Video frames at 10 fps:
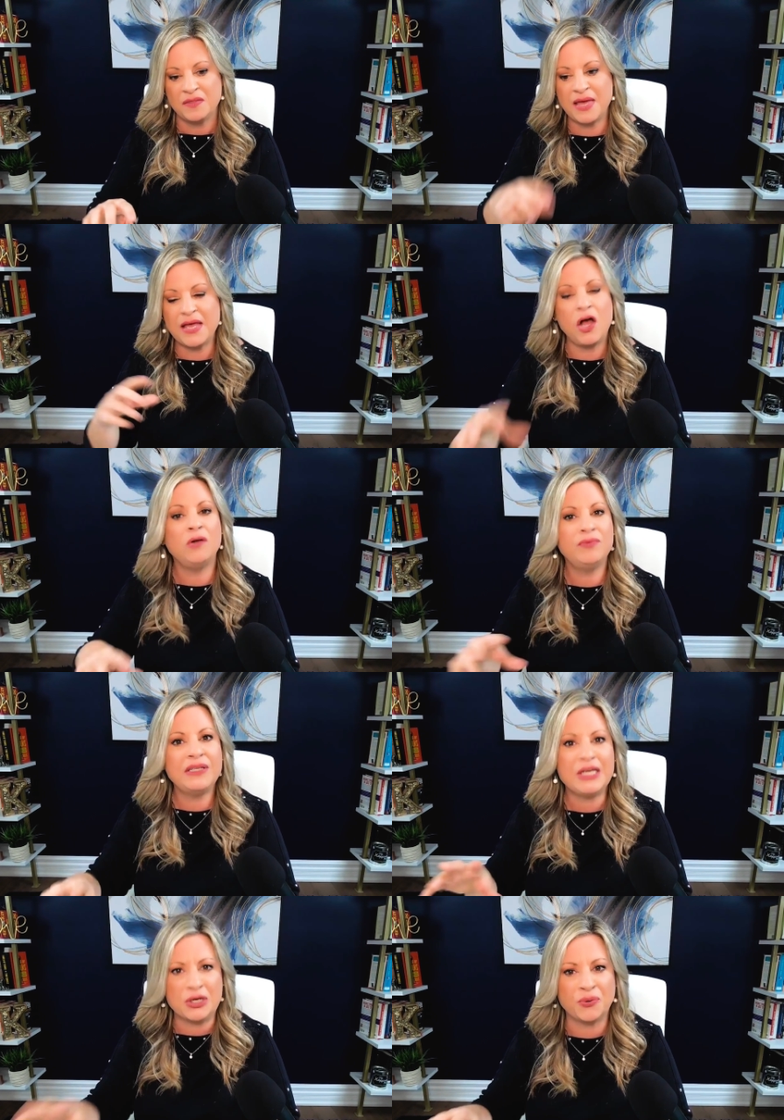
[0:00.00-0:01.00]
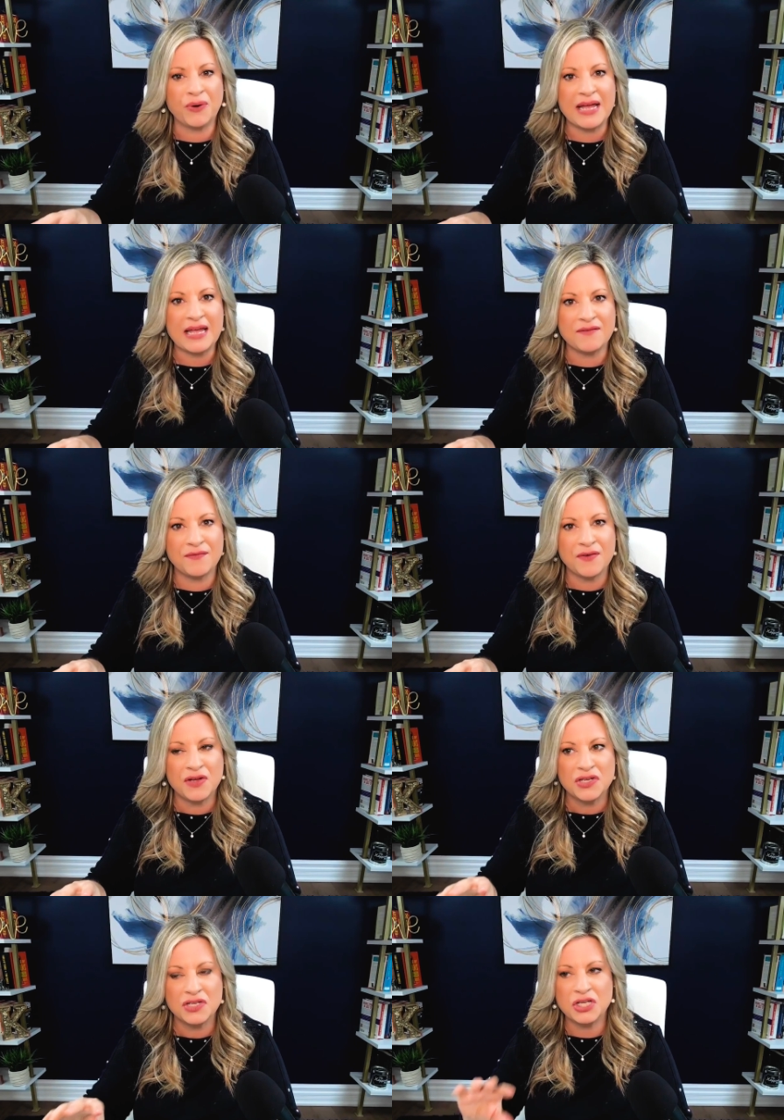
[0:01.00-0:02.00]
they all really crave,
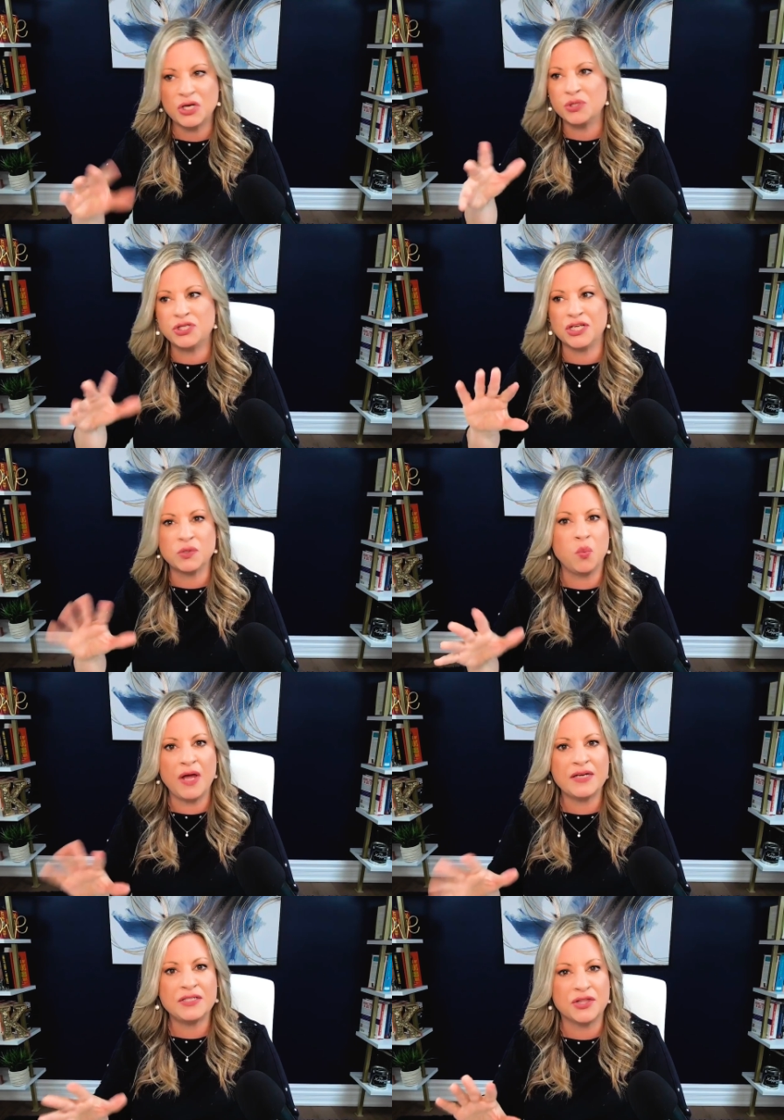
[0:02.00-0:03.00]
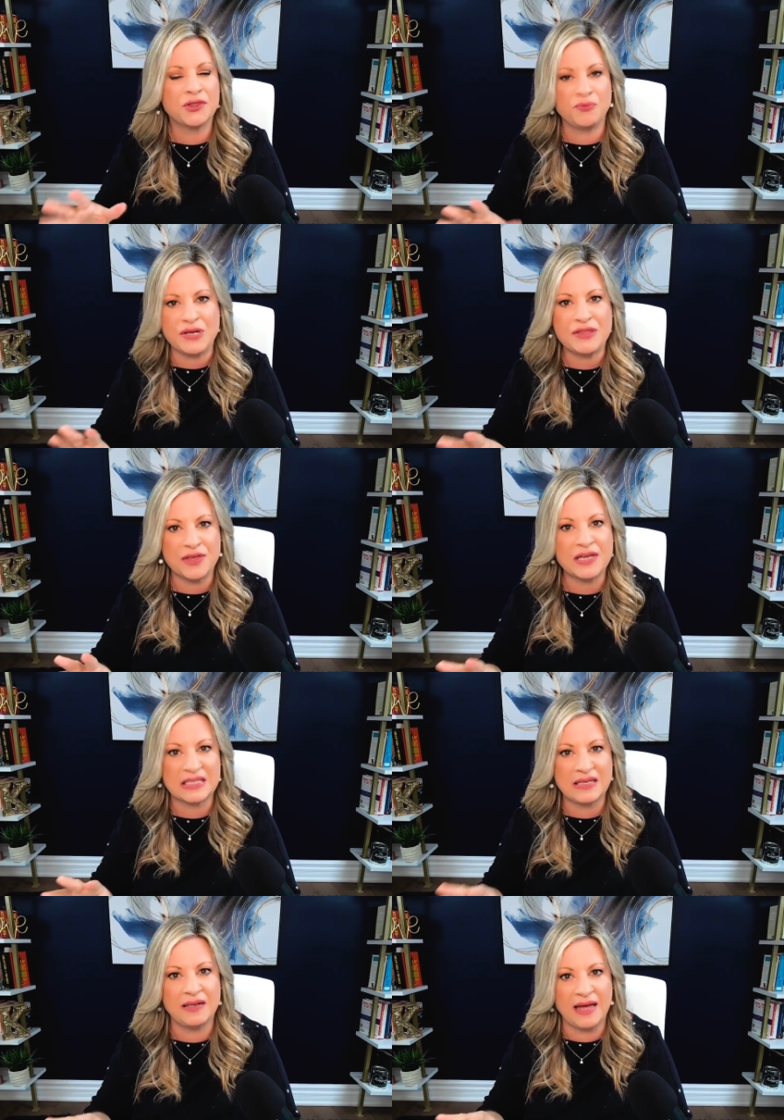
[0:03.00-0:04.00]
you know, just one to three
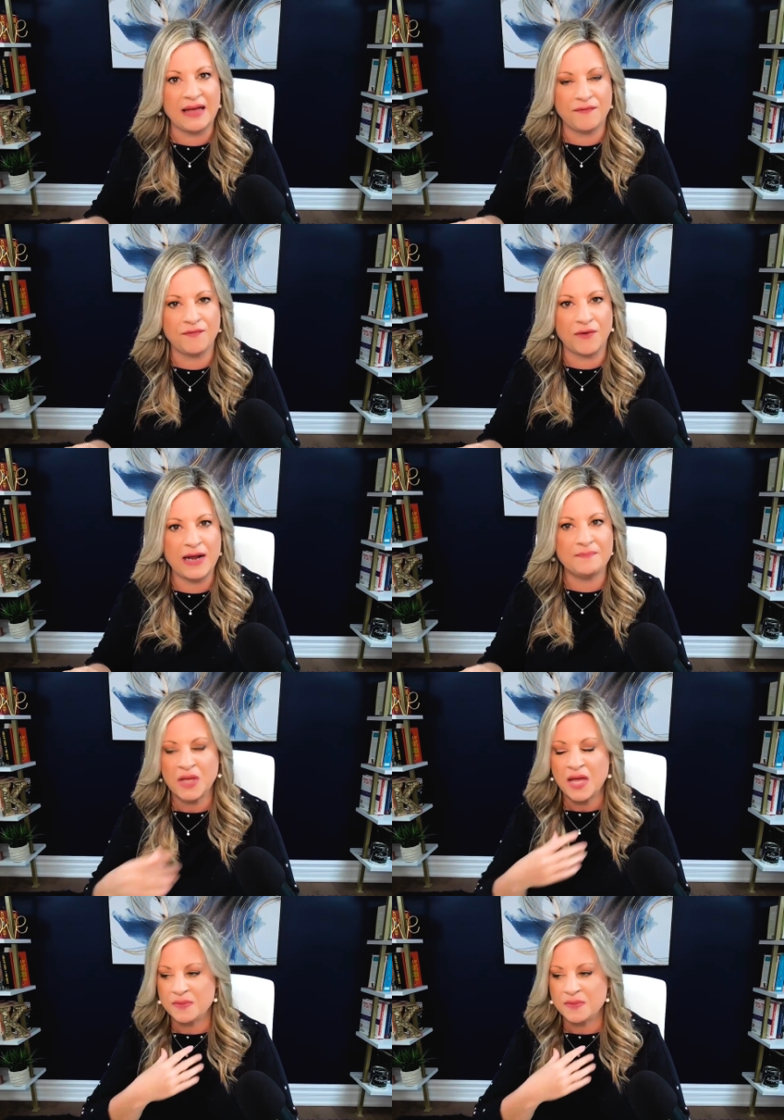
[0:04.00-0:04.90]
things in life, right?